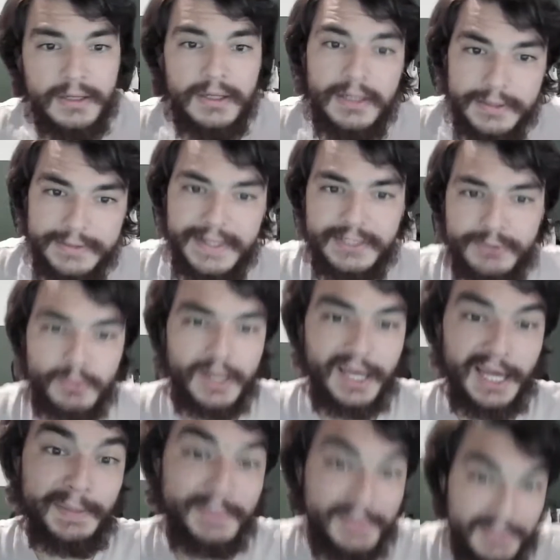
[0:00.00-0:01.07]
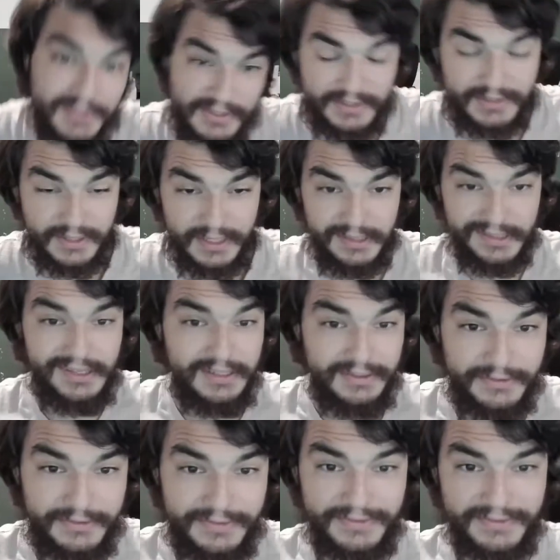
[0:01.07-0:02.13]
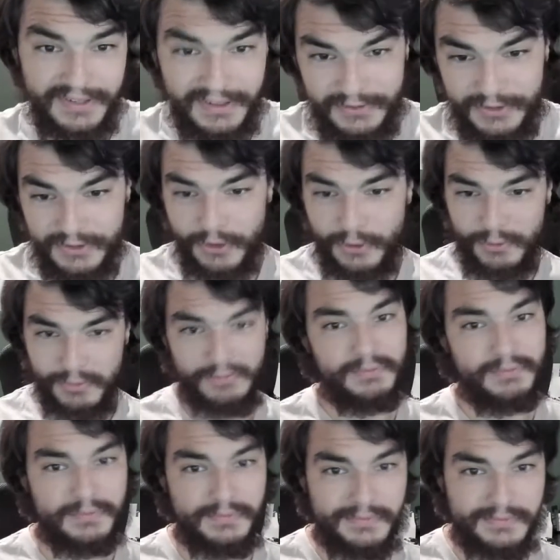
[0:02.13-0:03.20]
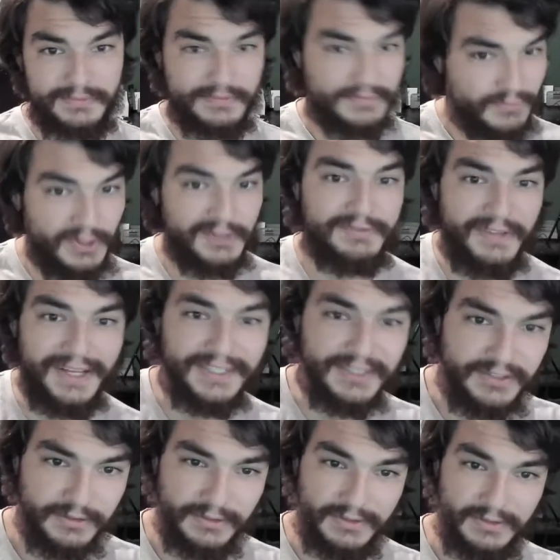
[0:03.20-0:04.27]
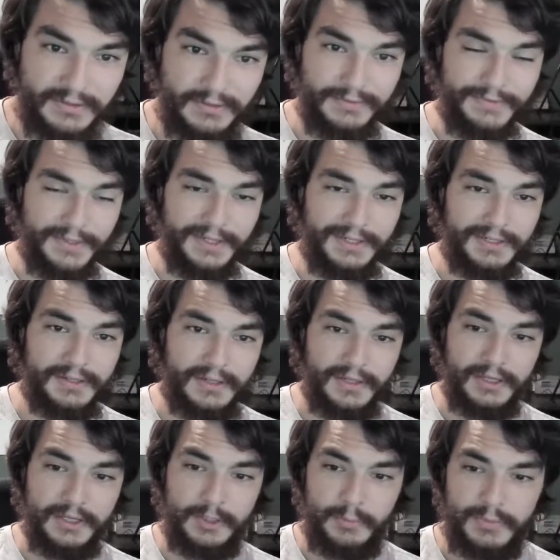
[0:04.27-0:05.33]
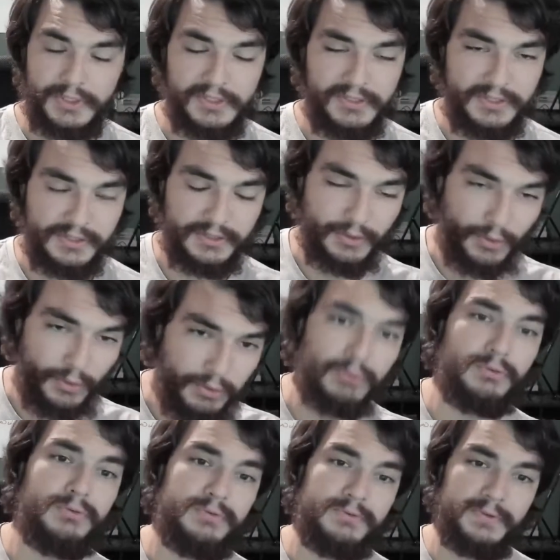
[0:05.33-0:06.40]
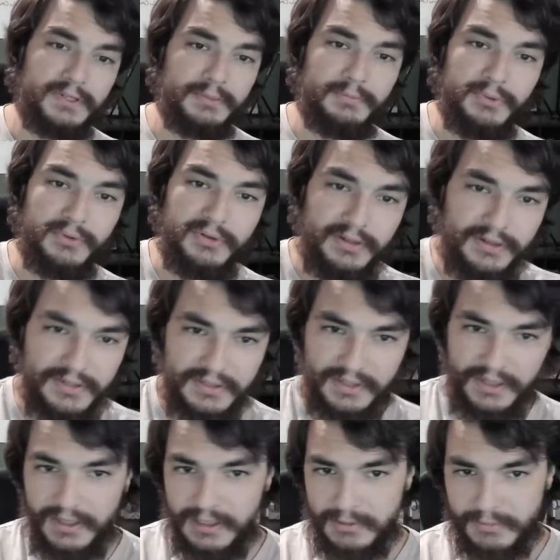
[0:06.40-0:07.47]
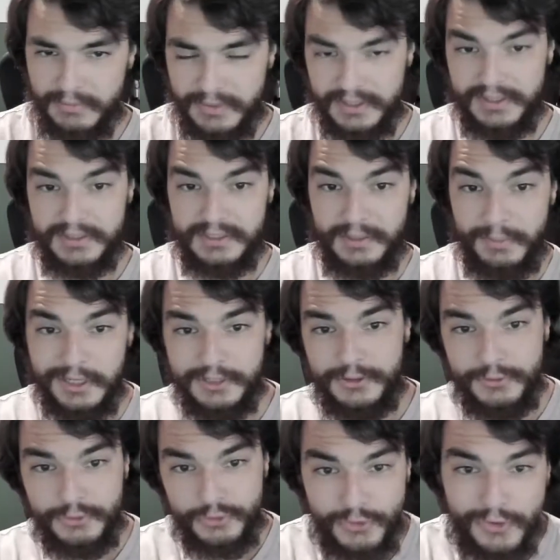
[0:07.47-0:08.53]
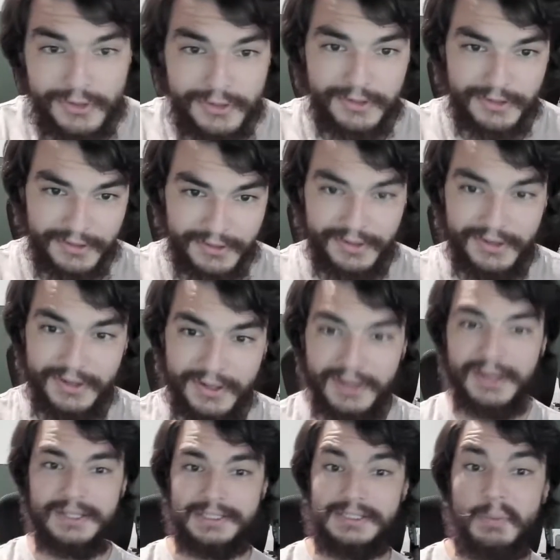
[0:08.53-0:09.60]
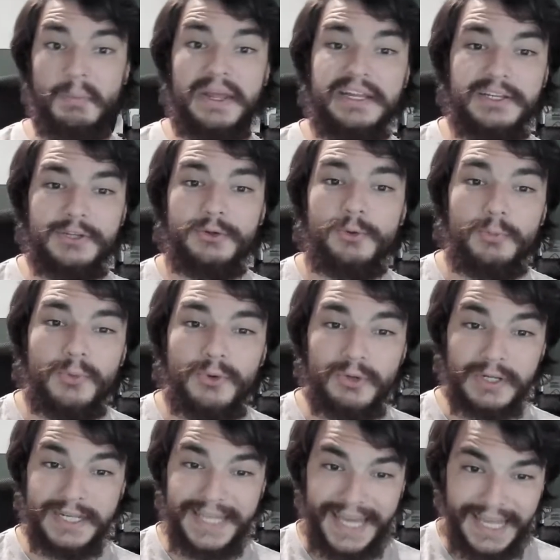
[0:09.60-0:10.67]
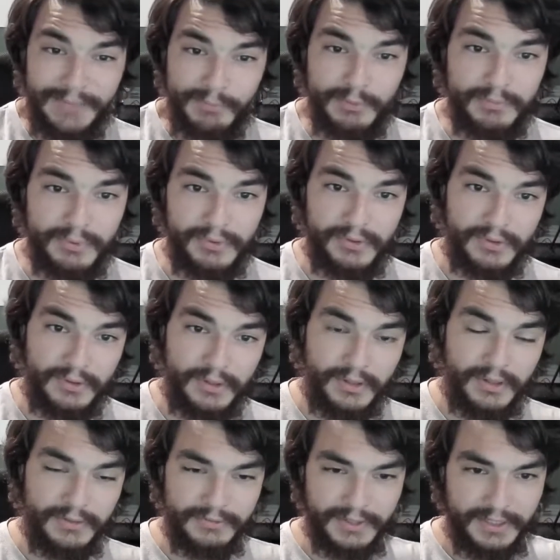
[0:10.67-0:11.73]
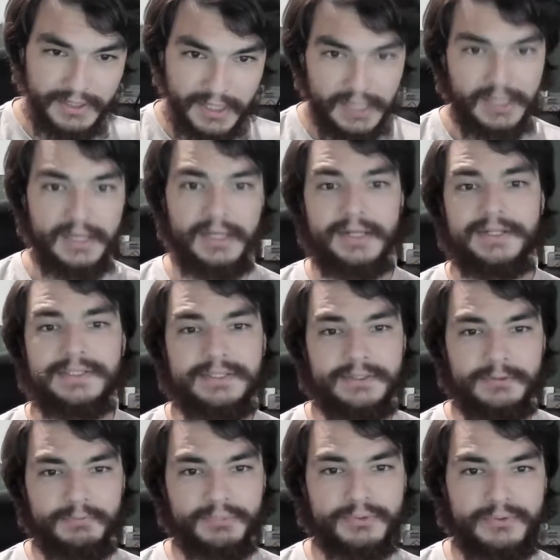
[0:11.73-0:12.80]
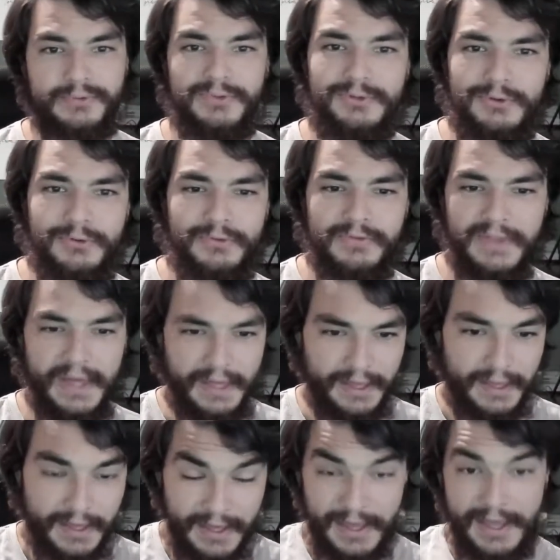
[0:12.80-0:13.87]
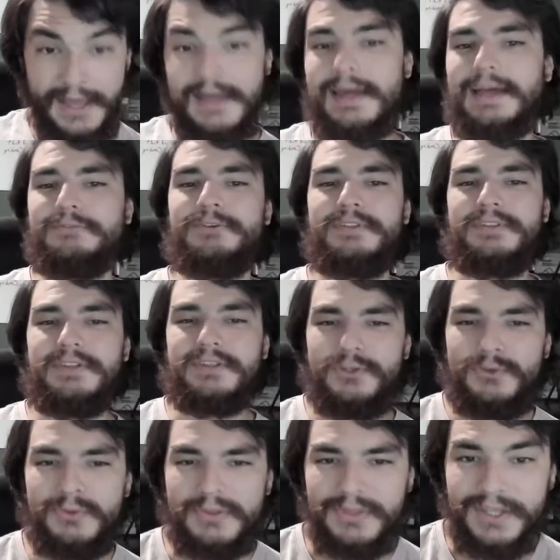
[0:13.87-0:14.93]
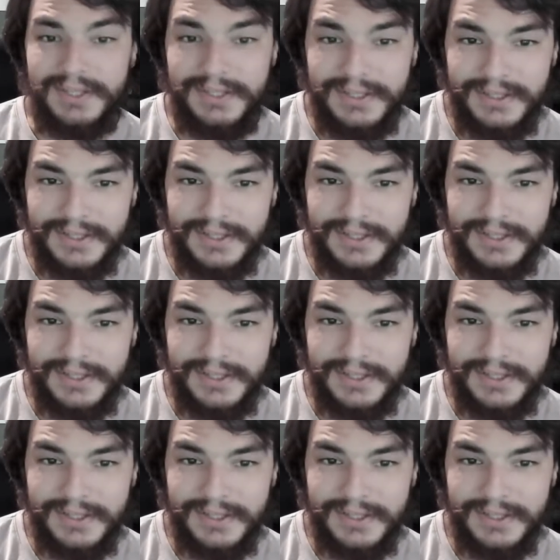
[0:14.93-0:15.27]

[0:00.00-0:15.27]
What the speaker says: That's what happens in life if you don't run faster, right? Because the whole fucking point of this game is to make you stronger, to make you more capable, right? To prove that everything you think